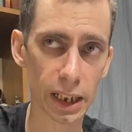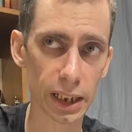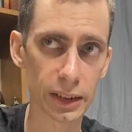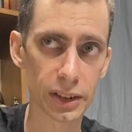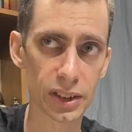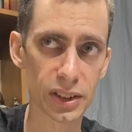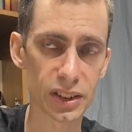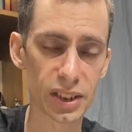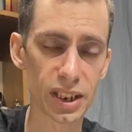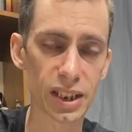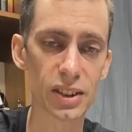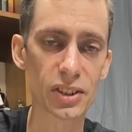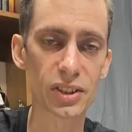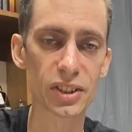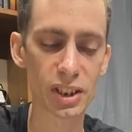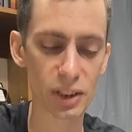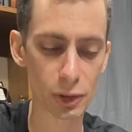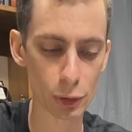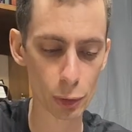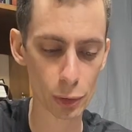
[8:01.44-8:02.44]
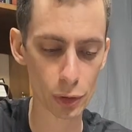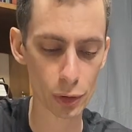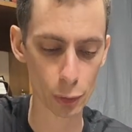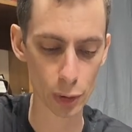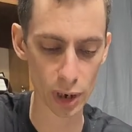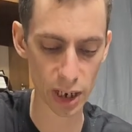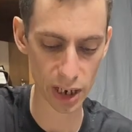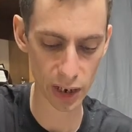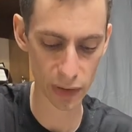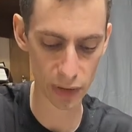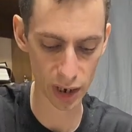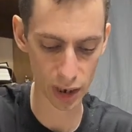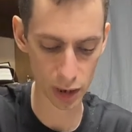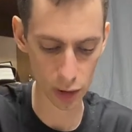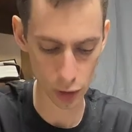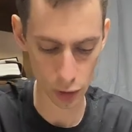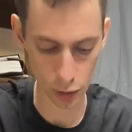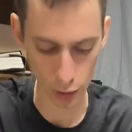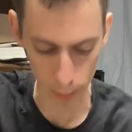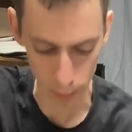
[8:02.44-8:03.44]
light to send scissors or
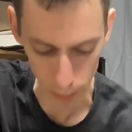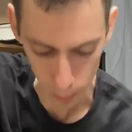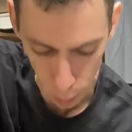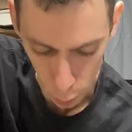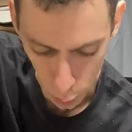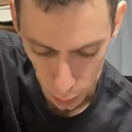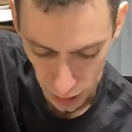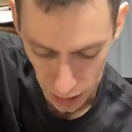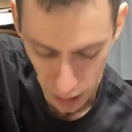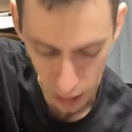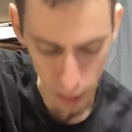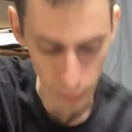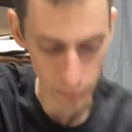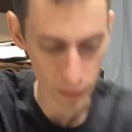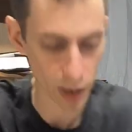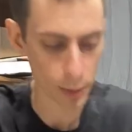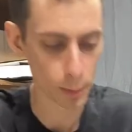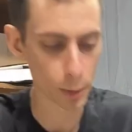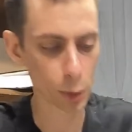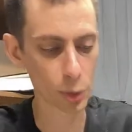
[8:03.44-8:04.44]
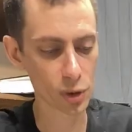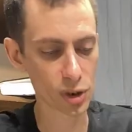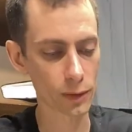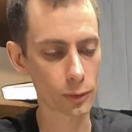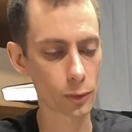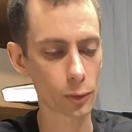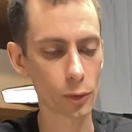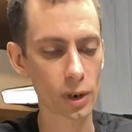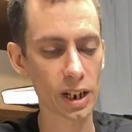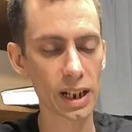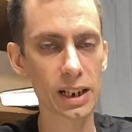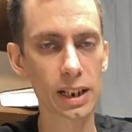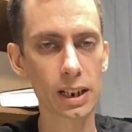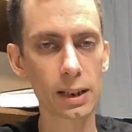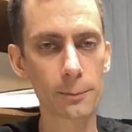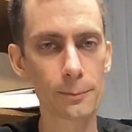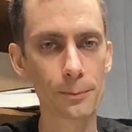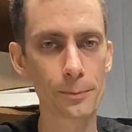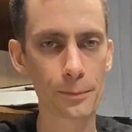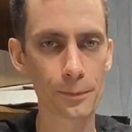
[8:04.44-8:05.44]
anything sharp and pointy of the emoji
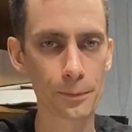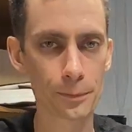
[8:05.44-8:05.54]
variety